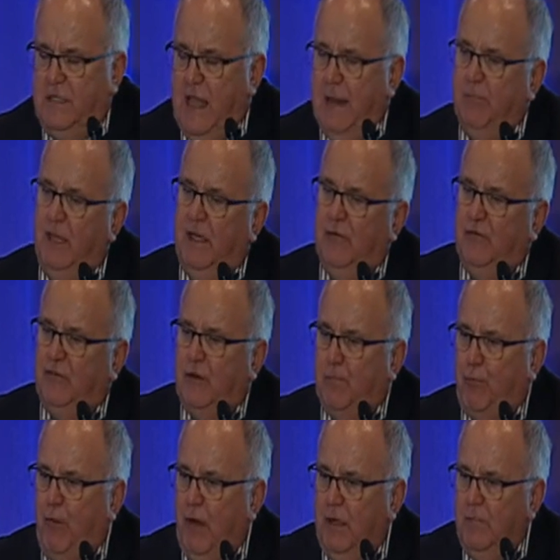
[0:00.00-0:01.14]
That means
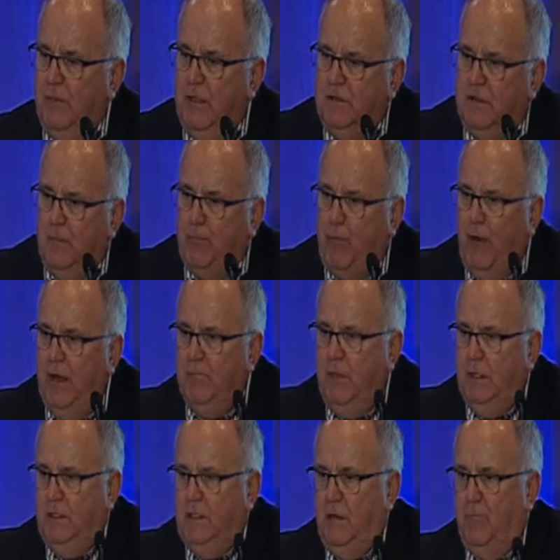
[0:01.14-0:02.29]
debridement,
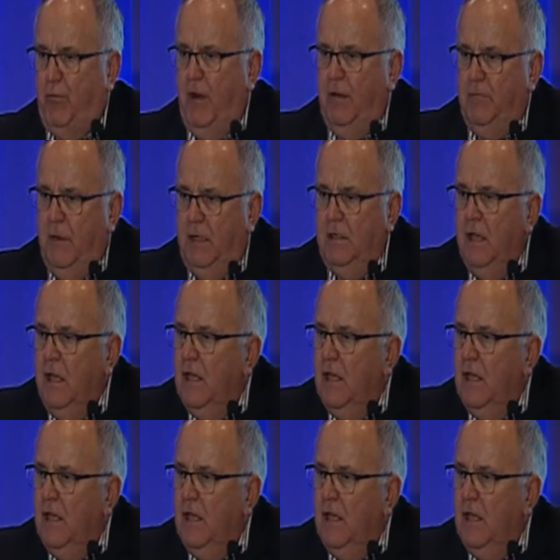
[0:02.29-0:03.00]
debridement, debridement.